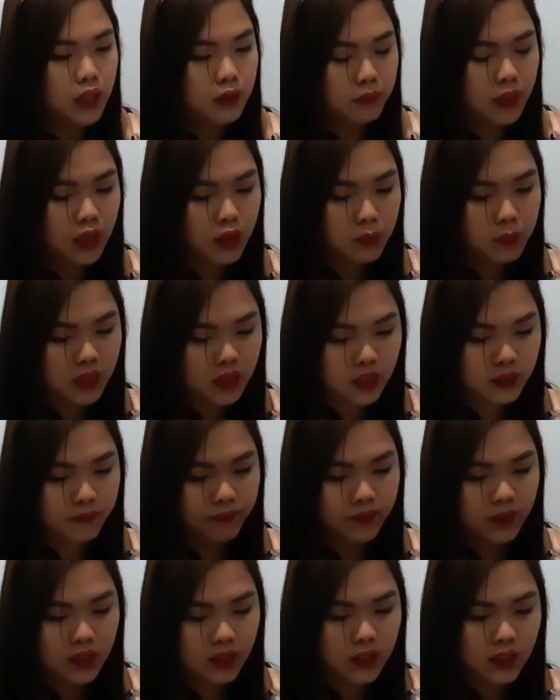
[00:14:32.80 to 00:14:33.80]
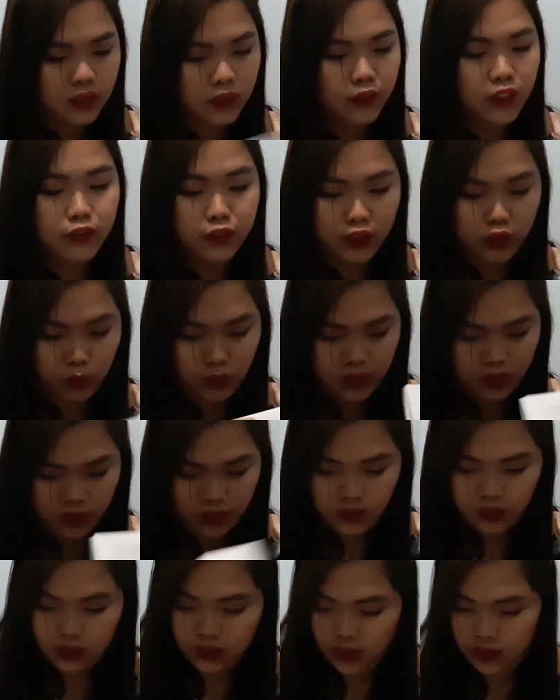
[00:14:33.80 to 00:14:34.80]
maybe the very first one is
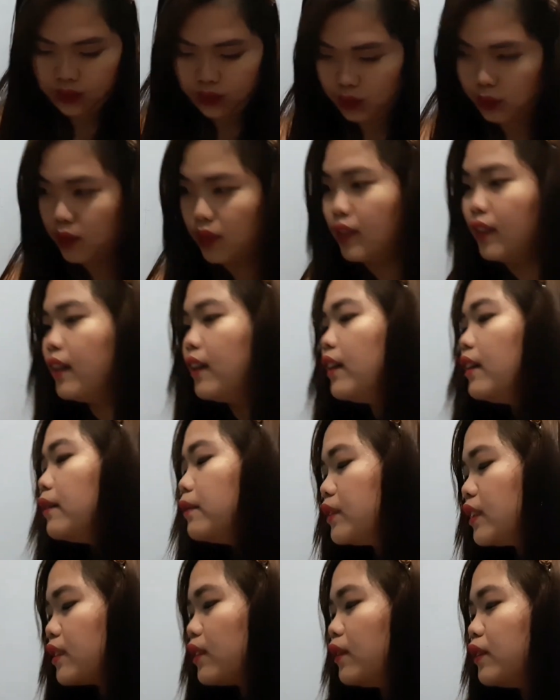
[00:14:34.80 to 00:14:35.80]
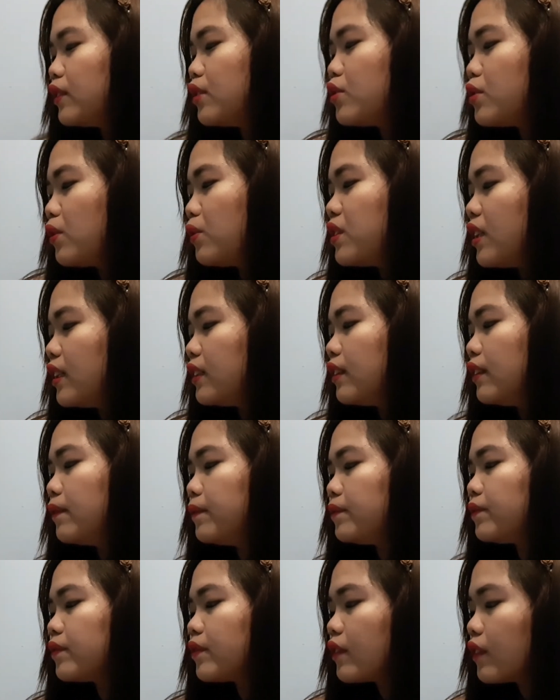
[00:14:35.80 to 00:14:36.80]
inside, so I'm just going to choose it.
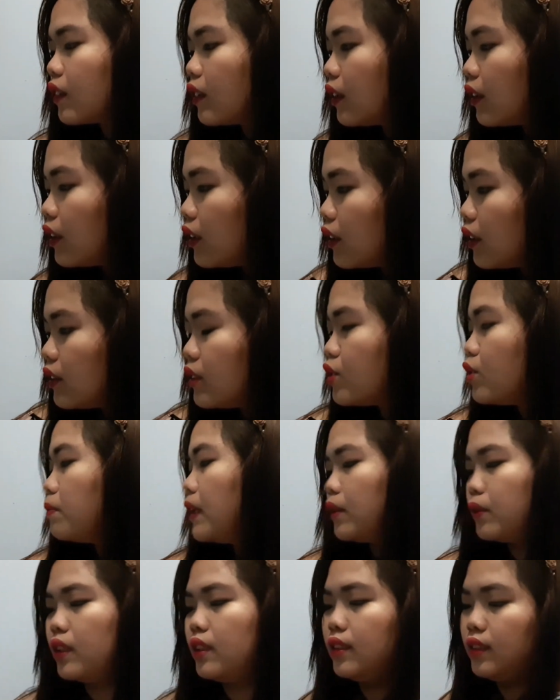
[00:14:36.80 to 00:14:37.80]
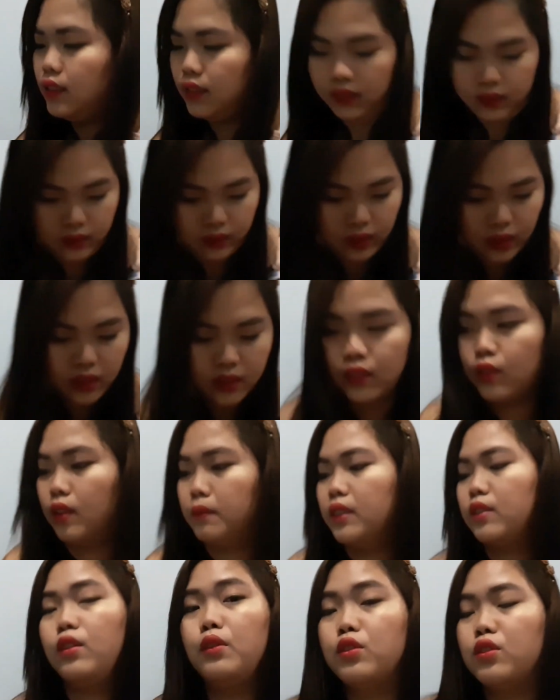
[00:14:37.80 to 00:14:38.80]
There's no manual here, so I'm
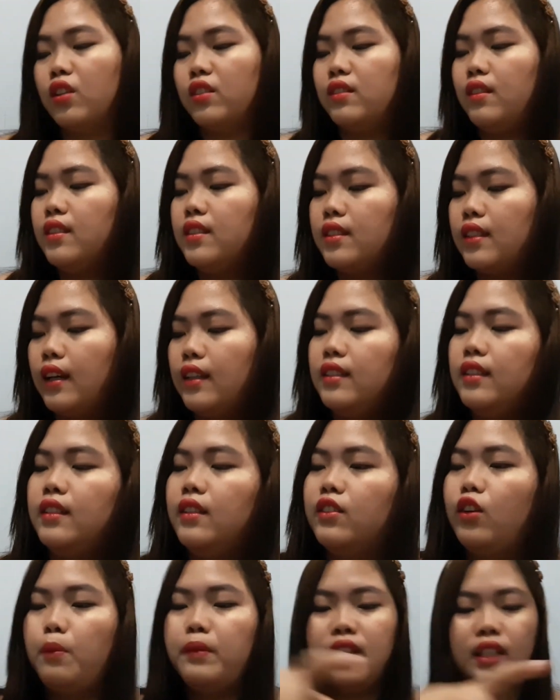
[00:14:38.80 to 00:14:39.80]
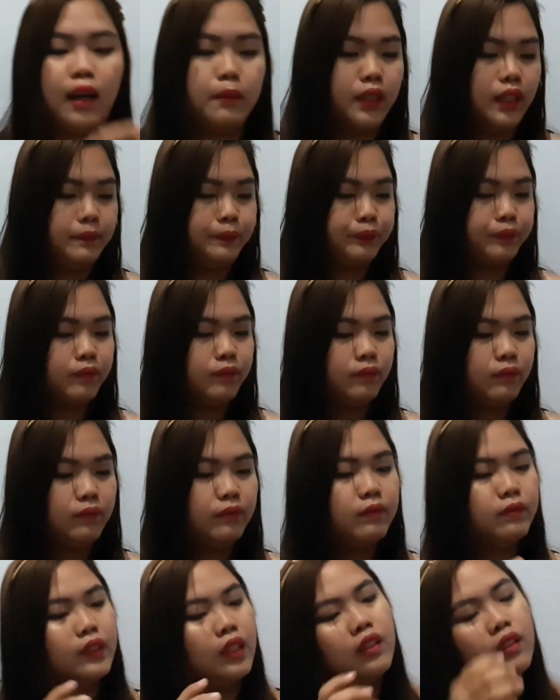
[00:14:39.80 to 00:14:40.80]
just going to toss this aside and open the camera.
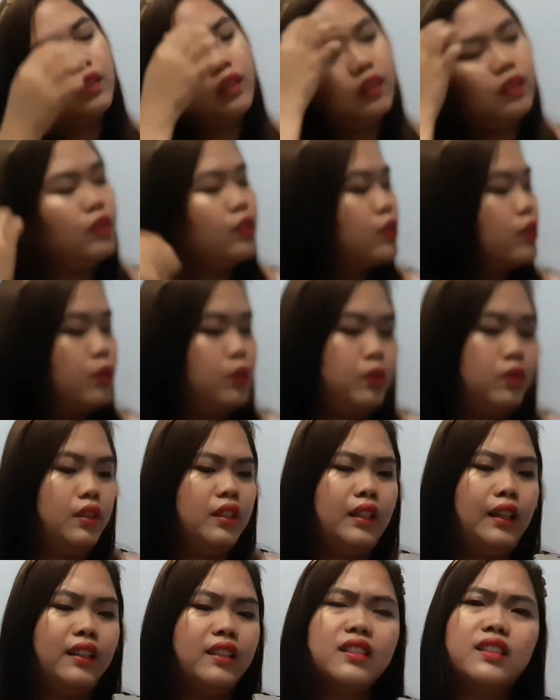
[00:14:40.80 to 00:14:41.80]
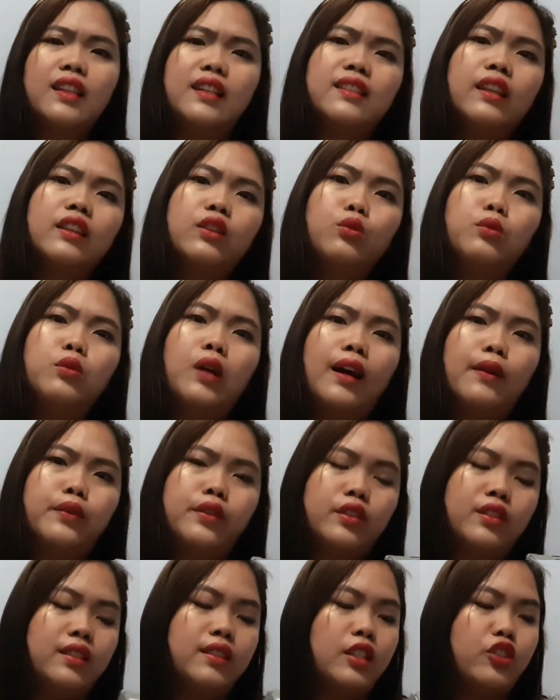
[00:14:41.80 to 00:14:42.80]
So I guess it's less than 2
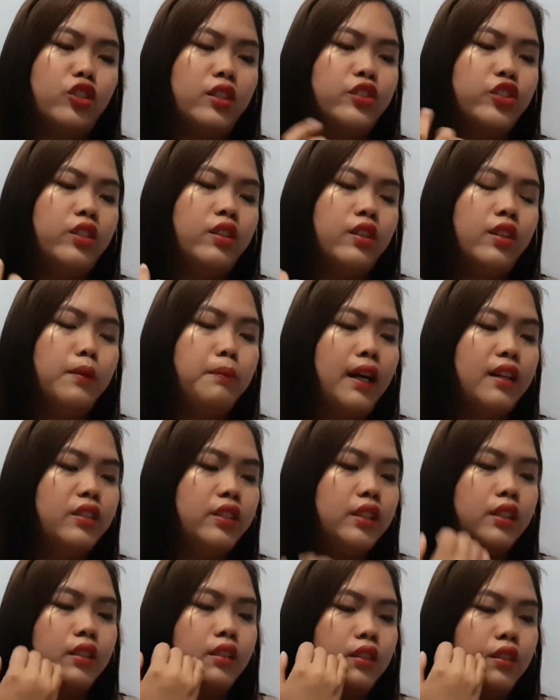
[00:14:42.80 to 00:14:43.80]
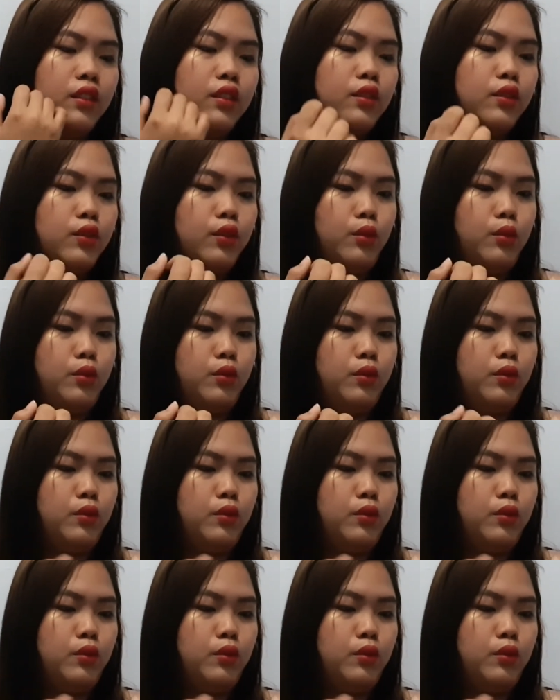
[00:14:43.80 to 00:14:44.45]
hours since I charged the battery. So